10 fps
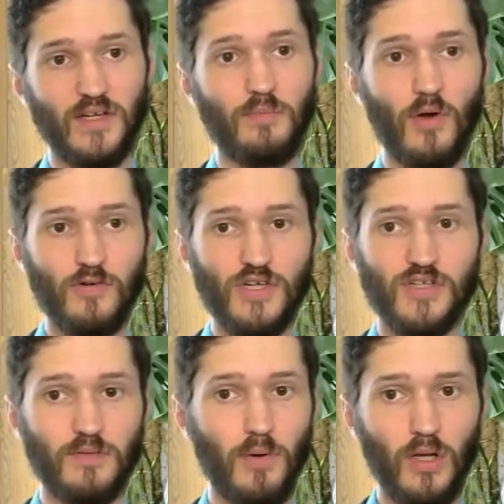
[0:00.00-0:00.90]
approaches
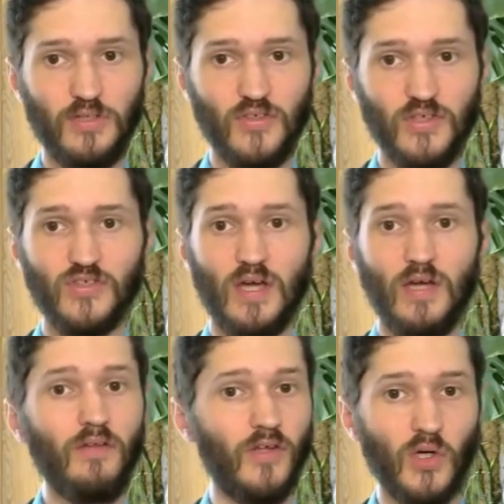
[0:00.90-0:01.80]
and policies
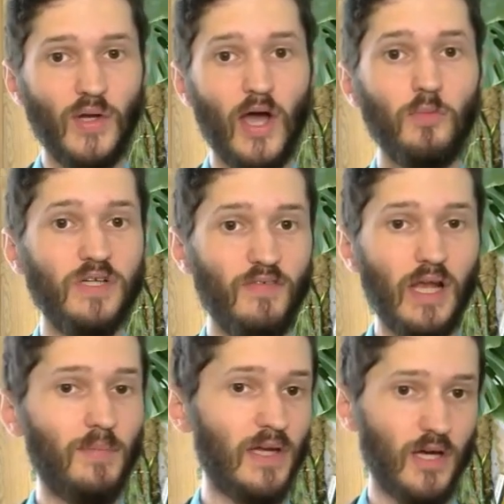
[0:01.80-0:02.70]
that could help
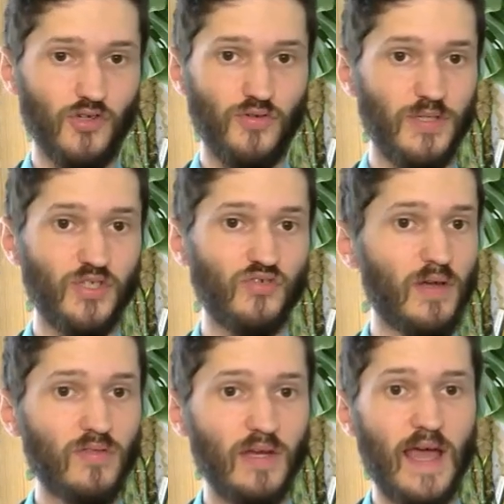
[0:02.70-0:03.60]
developing countries
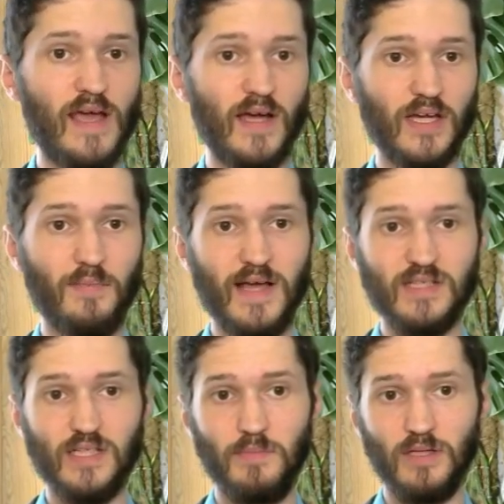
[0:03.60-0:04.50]
strengthen AI
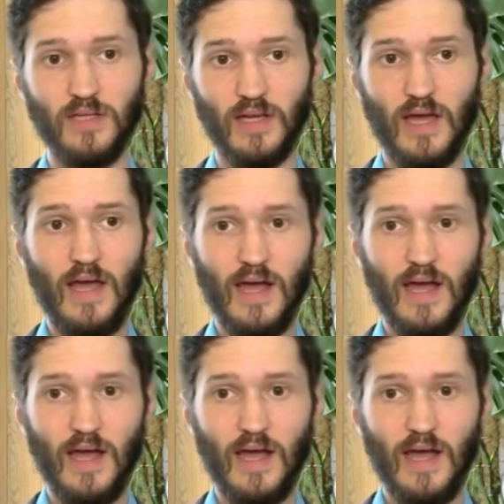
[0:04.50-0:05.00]
capacity building